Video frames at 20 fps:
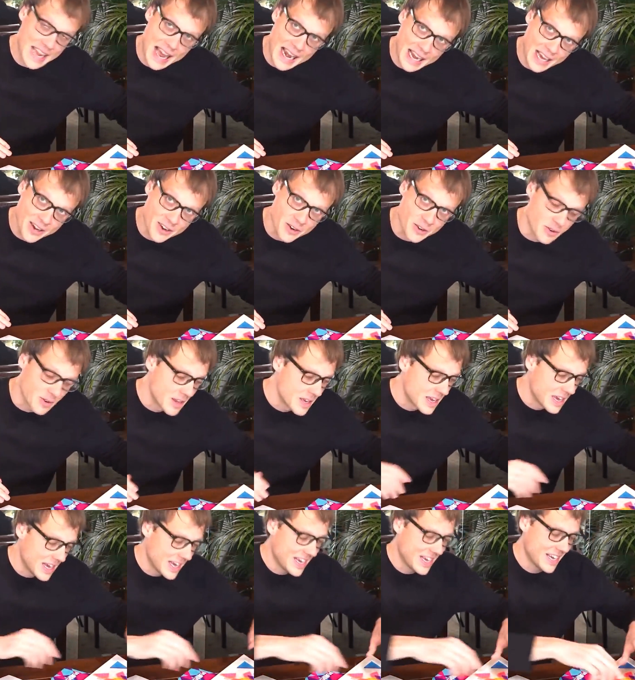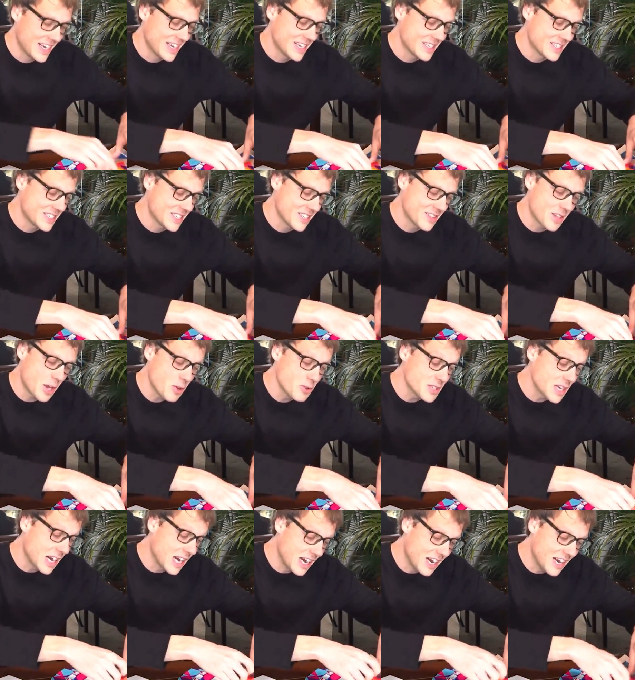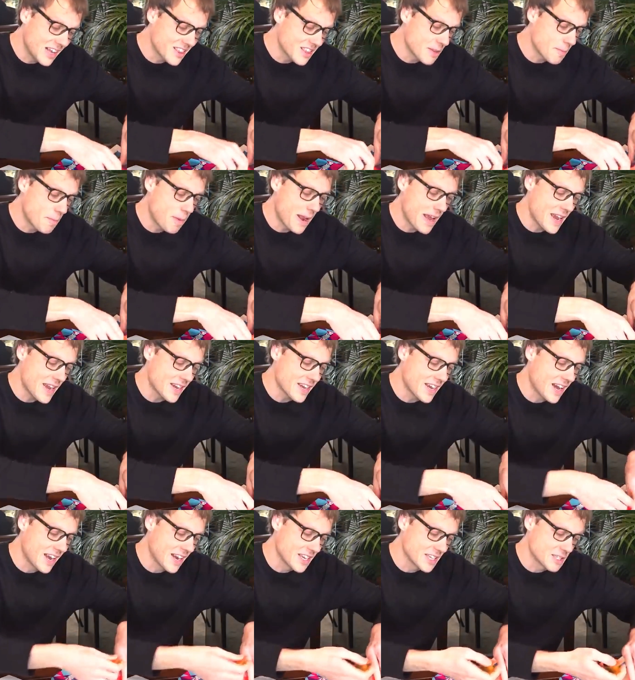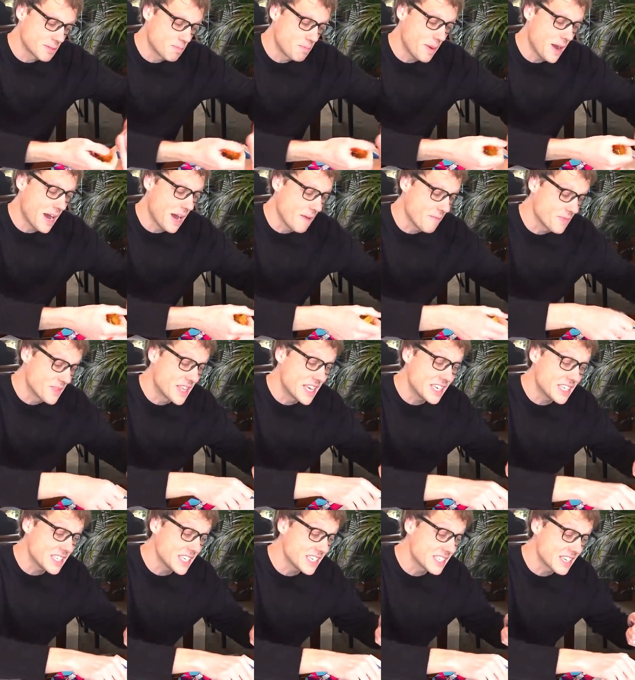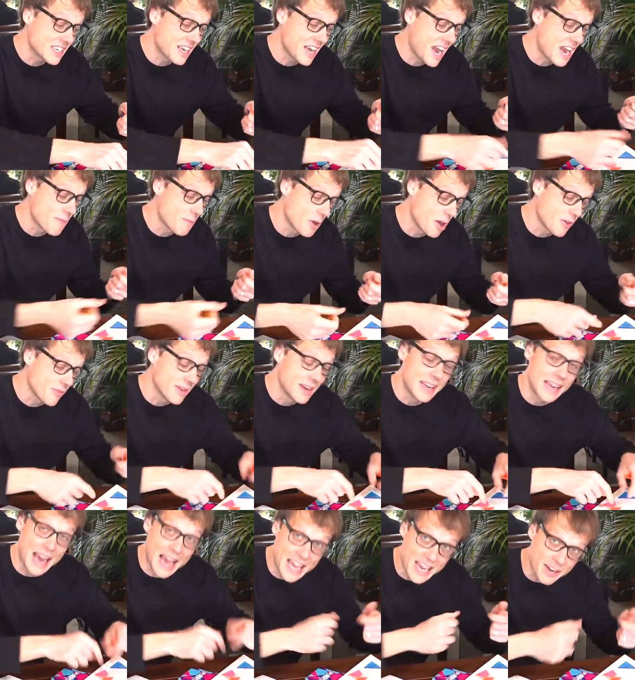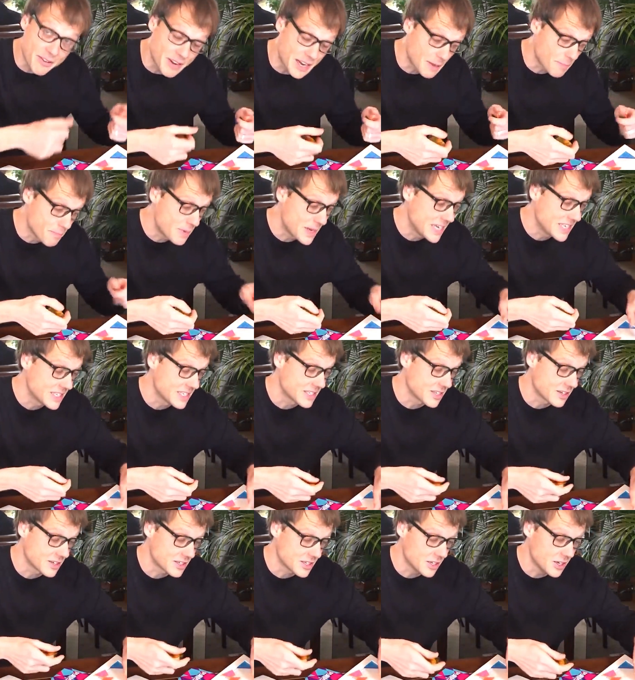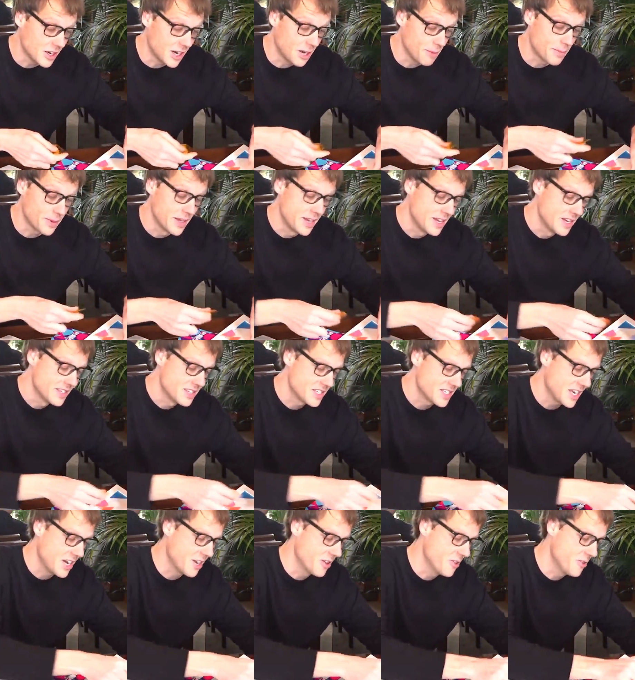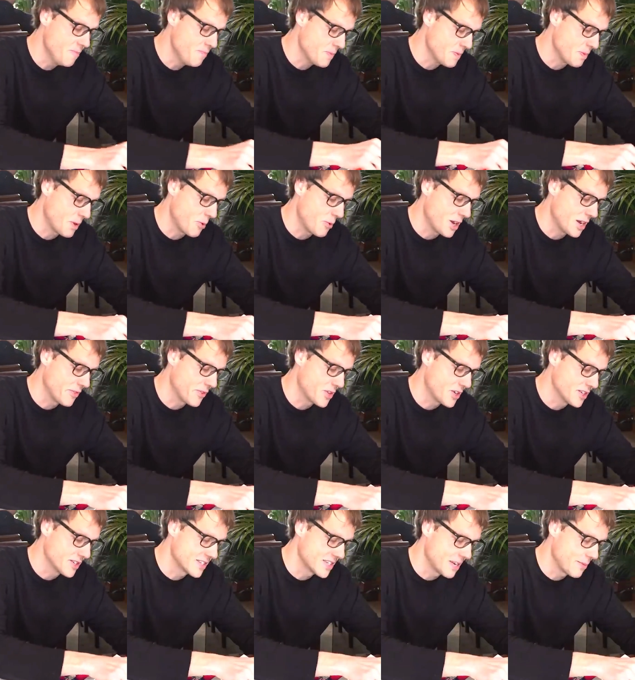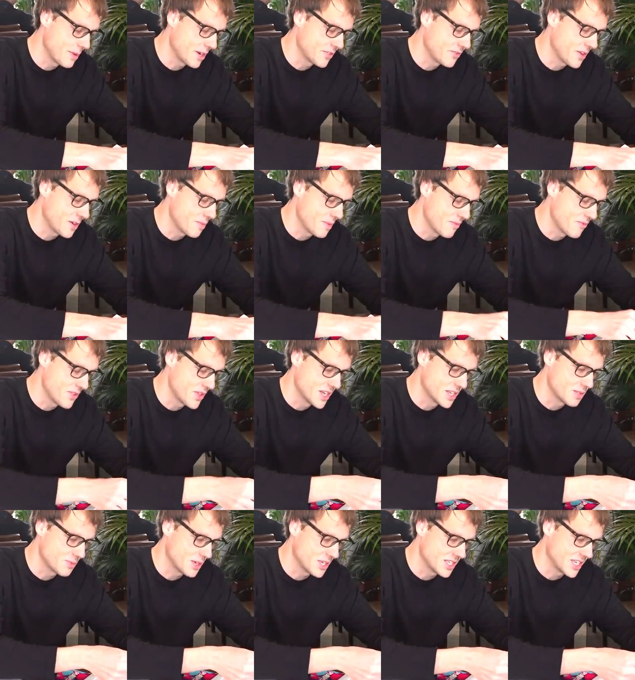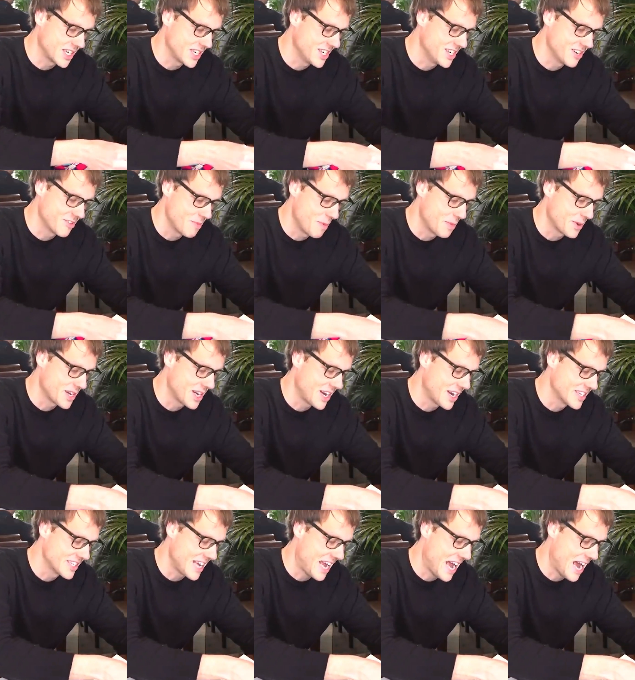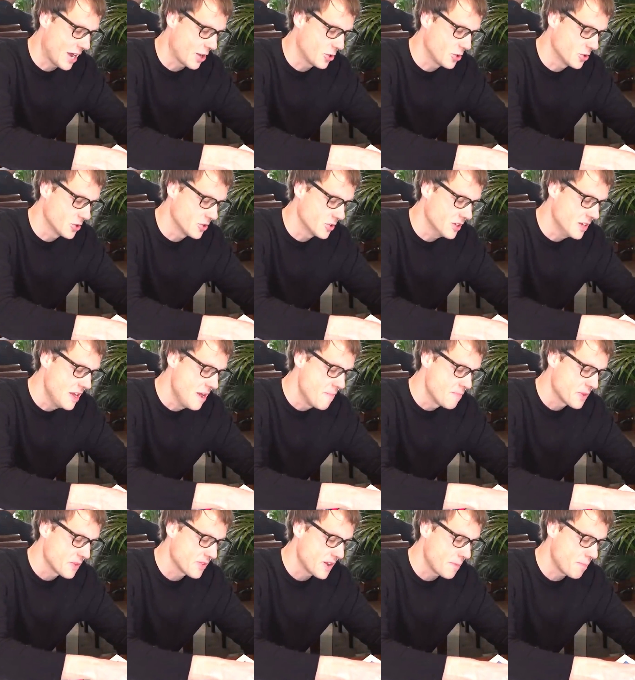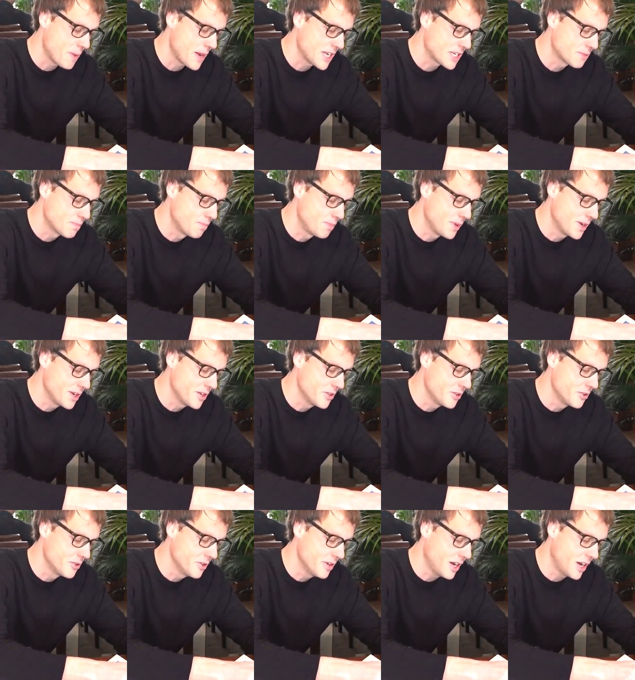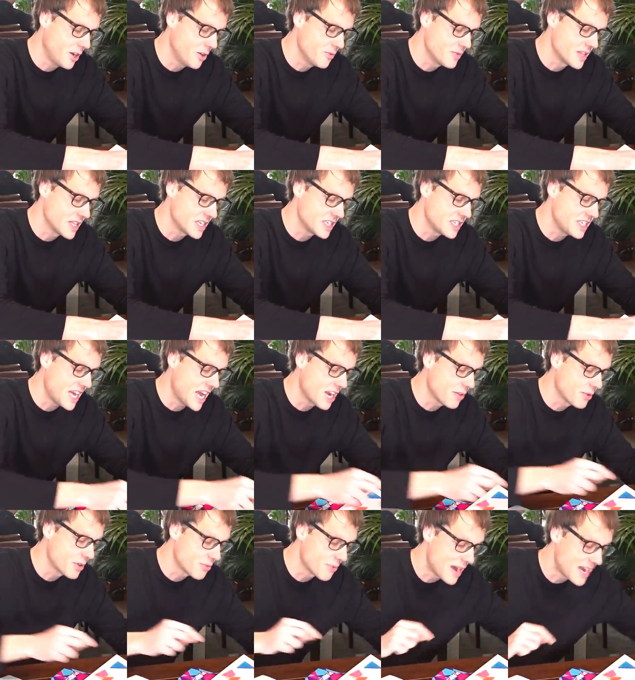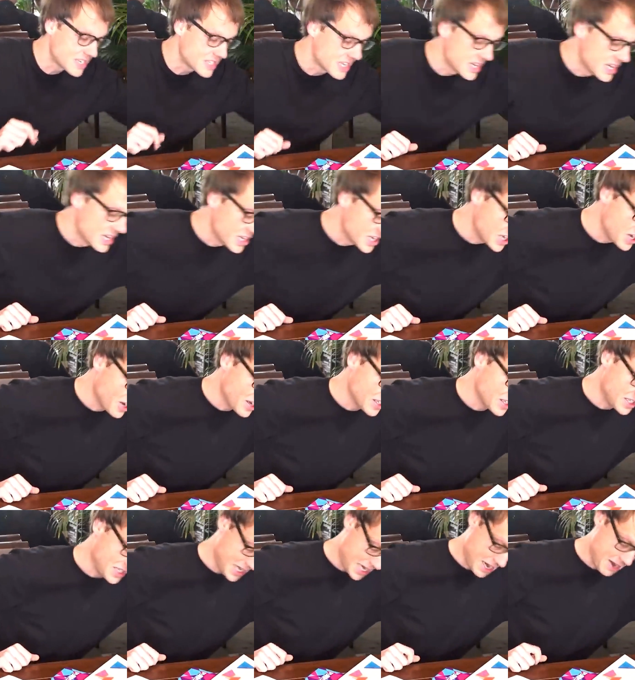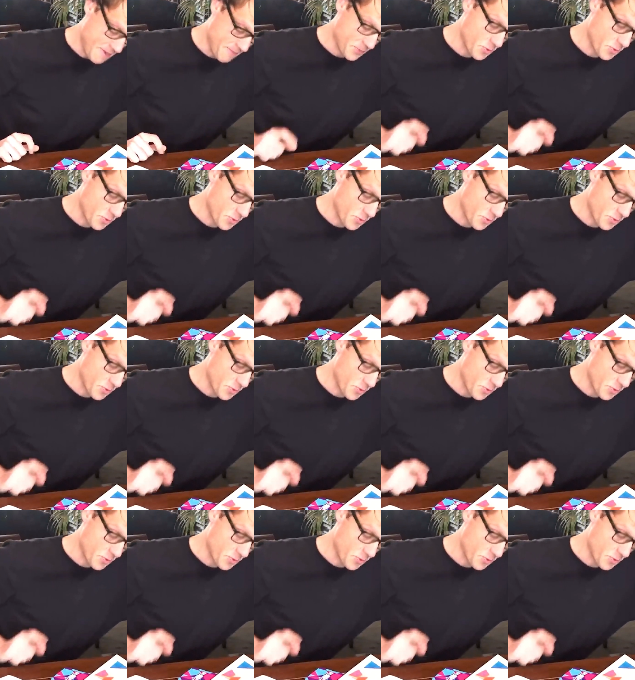yellow. So those aren't the player colors, but this is a game of layering pieces on top. So, my wife constantly makes fun of me for this because I can't remember colors at all. If I place blue over this yellow and red, you can see